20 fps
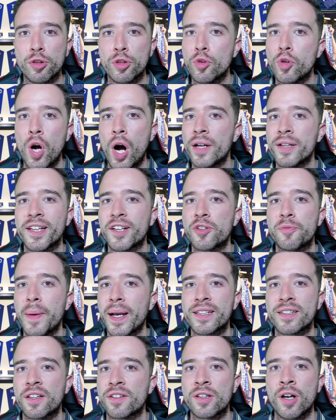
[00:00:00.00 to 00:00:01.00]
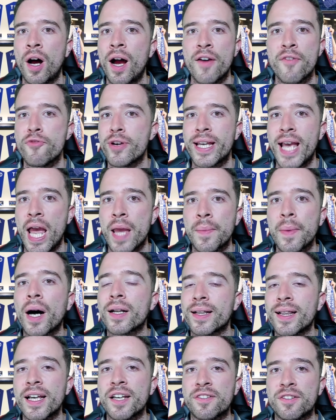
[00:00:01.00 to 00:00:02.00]
you can't expect to start every game
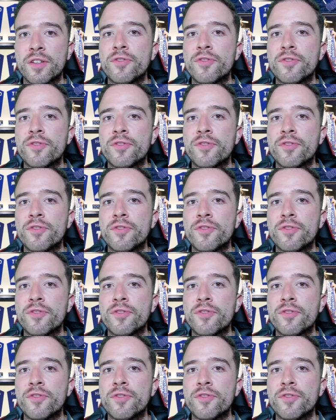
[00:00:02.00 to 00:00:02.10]
unless